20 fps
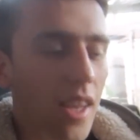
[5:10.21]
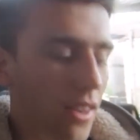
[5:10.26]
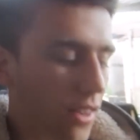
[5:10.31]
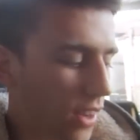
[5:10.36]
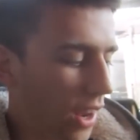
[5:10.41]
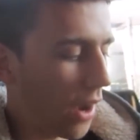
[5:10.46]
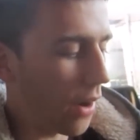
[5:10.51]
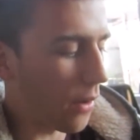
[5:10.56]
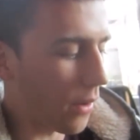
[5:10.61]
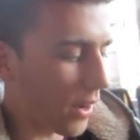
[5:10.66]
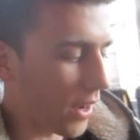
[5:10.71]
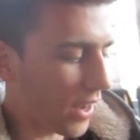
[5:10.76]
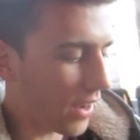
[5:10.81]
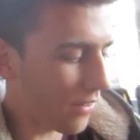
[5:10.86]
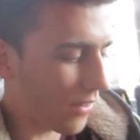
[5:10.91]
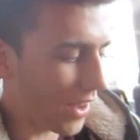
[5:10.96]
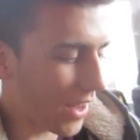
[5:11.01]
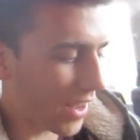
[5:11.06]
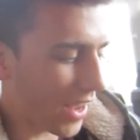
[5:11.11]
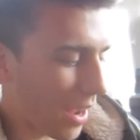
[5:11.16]
So
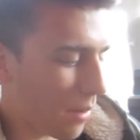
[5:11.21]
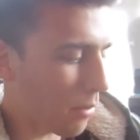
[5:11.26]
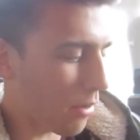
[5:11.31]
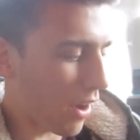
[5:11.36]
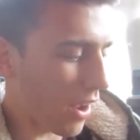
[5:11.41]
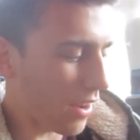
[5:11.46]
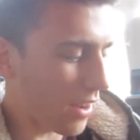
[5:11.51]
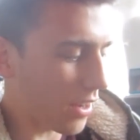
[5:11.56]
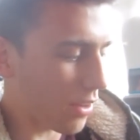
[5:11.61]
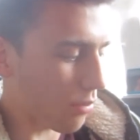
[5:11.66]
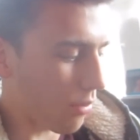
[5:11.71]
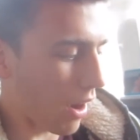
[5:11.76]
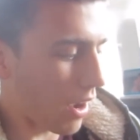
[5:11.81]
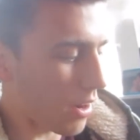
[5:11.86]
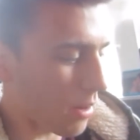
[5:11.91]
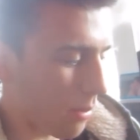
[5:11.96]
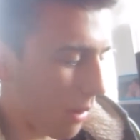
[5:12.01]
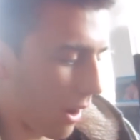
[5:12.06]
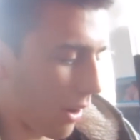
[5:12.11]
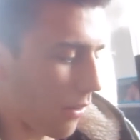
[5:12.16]
we came around this
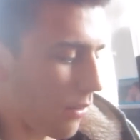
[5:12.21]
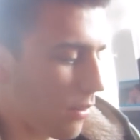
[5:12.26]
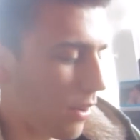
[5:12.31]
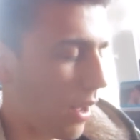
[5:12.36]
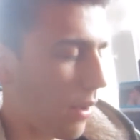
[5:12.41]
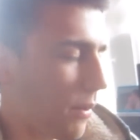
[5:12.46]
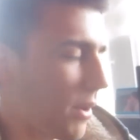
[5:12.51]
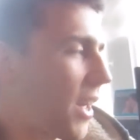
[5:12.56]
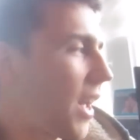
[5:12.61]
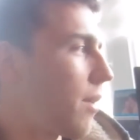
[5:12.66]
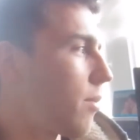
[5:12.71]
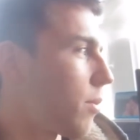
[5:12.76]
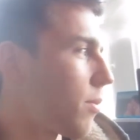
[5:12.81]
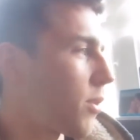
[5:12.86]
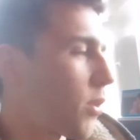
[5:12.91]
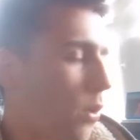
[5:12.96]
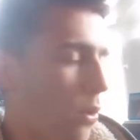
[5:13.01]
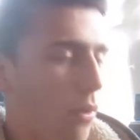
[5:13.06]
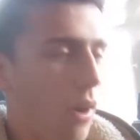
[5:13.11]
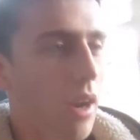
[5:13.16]
roundabout, like we came up
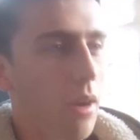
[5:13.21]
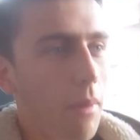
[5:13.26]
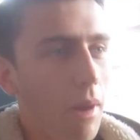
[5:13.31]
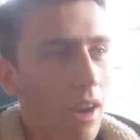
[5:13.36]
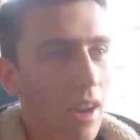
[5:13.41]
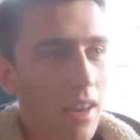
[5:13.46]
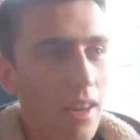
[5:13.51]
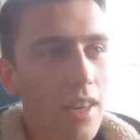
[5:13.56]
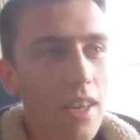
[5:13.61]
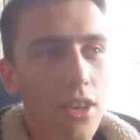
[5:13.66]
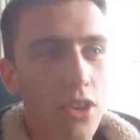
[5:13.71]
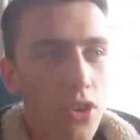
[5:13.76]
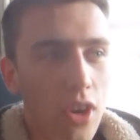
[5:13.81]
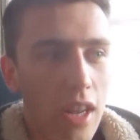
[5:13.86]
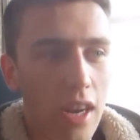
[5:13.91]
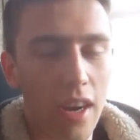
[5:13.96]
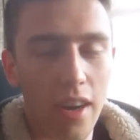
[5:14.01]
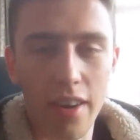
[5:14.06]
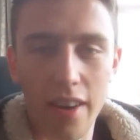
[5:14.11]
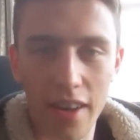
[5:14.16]
to a roundabout, like
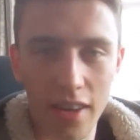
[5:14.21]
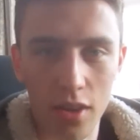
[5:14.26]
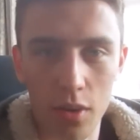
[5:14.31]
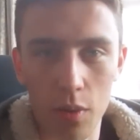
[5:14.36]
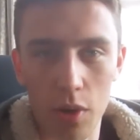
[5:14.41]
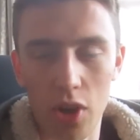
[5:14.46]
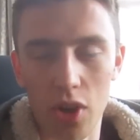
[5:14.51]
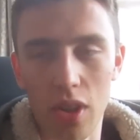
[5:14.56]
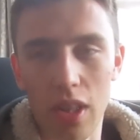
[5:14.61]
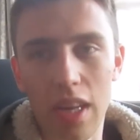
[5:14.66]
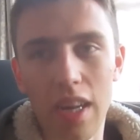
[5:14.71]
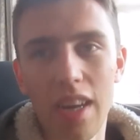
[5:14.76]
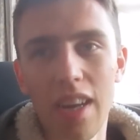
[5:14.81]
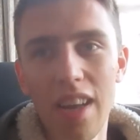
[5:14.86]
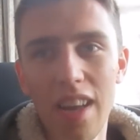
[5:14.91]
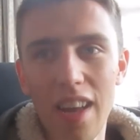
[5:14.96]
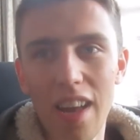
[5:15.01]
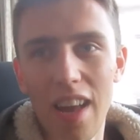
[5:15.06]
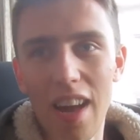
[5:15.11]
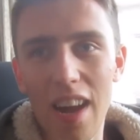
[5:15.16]
literally like next to each other.
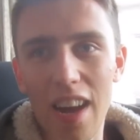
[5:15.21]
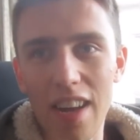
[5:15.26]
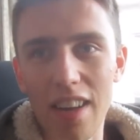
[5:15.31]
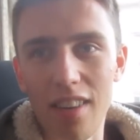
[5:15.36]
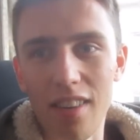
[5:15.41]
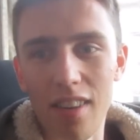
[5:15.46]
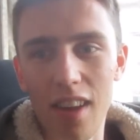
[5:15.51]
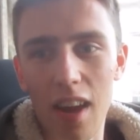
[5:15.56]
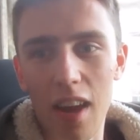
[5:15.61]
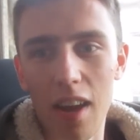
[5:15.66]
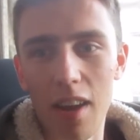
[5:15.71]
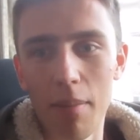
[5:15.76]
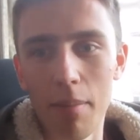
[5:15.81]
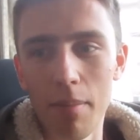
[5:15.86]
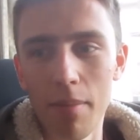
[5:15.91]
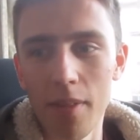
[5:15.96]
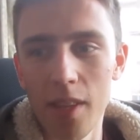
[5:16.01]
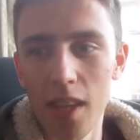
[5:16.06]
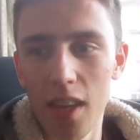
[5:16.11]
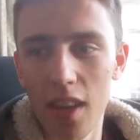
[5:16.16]

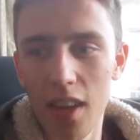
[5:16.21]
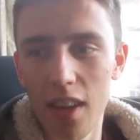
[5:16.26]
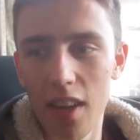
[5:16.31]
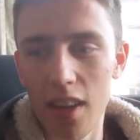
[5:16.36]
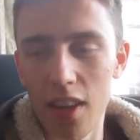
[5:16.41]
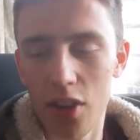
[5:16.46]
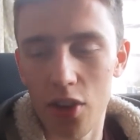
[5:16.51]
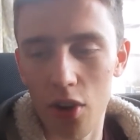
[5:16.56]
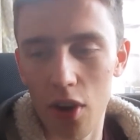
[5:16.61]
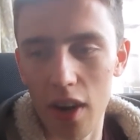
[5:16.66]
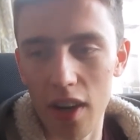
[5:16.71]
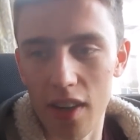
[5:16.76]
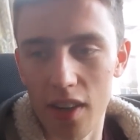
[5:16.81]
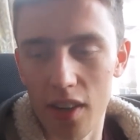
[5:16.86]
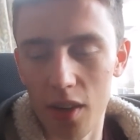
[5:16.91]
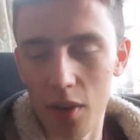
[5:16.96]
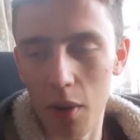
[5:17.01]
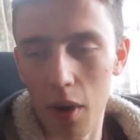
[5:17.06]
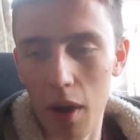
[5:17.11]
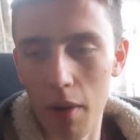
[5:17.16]
And he tried
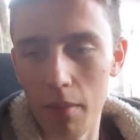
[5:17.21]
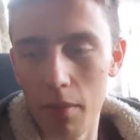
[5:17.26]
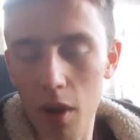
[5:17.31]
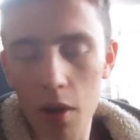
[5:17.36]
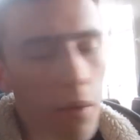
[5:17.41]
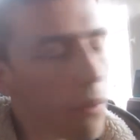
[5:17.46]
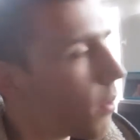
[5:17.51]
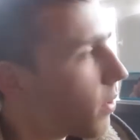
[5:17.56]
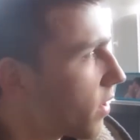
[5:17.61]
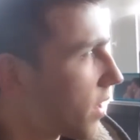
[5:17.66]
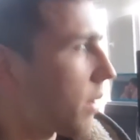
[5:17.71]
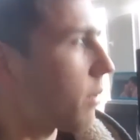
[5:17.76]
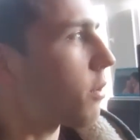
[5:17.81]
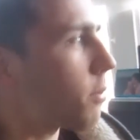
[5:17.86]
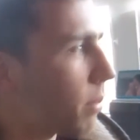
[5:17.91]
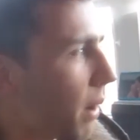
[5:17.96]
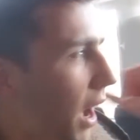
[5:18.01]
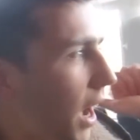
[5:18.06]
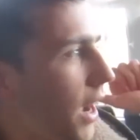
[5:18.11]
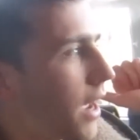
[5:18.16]
to, no it wasn't, he was
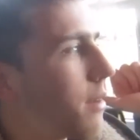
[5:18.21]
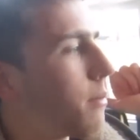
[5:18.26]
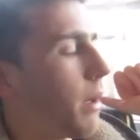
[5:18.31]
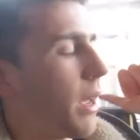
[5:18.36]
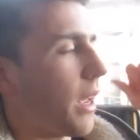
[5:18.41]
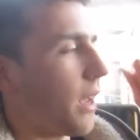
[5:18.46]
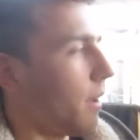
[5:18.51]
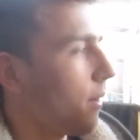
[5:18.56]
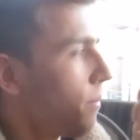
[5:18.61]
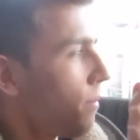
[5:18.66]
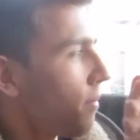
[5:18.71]
behind me.